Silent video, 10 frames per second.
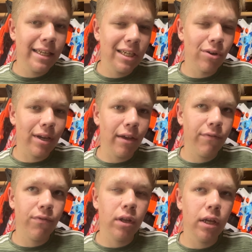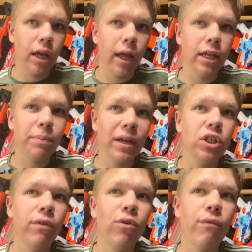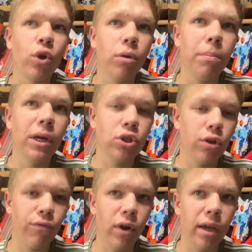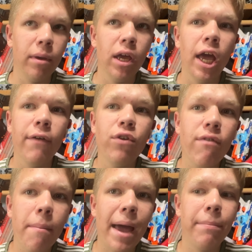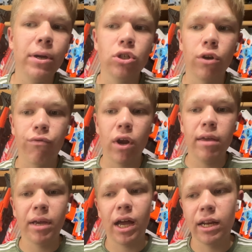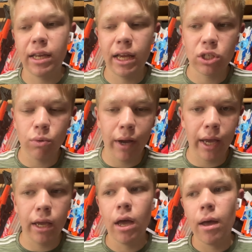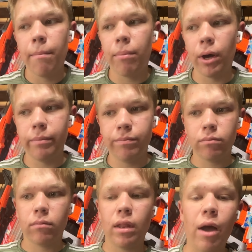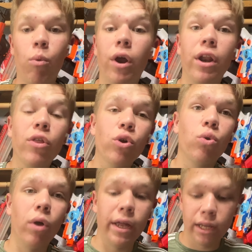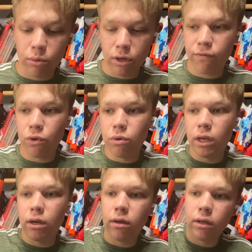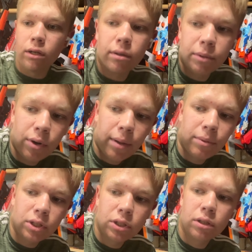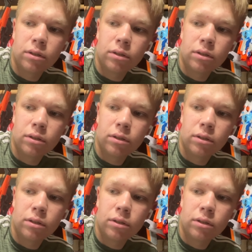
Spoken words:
gift, especially if you have a good picture to frame. If you have a bad picture to frame, it kind of takes away. But another cool idea would, if you did, here, let me grab this,